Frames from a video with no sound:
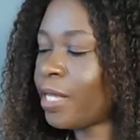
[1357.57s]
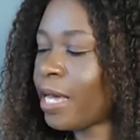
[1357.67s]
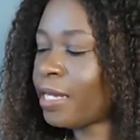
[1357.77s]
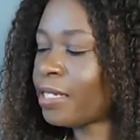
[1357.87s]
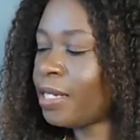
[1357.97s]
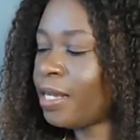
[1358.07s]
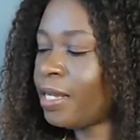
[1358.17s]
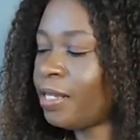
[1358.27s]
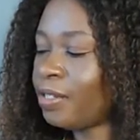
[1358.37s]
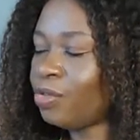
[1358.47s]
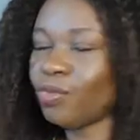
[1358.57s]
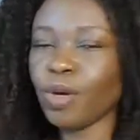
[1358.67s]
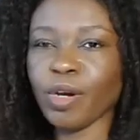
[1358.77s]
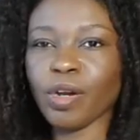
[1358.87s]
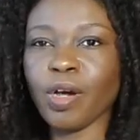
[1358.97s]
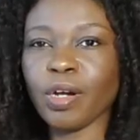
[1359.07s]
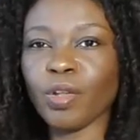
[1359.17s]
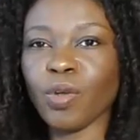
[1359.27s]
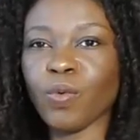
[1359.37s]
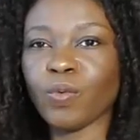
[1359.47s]
that you are not
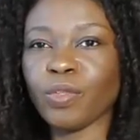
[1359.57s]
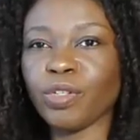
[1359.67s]
alone.